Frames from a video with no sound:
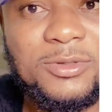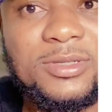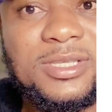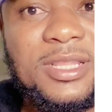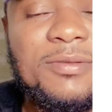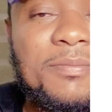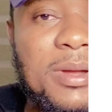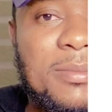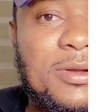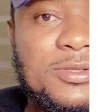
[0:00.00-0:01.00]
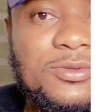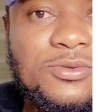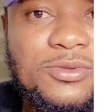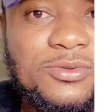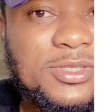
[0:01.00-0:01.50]
just leaving primary
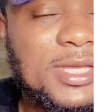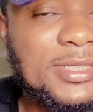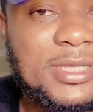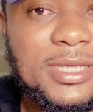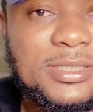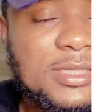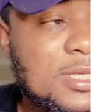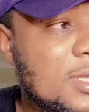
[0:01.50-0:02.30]
school to GSS.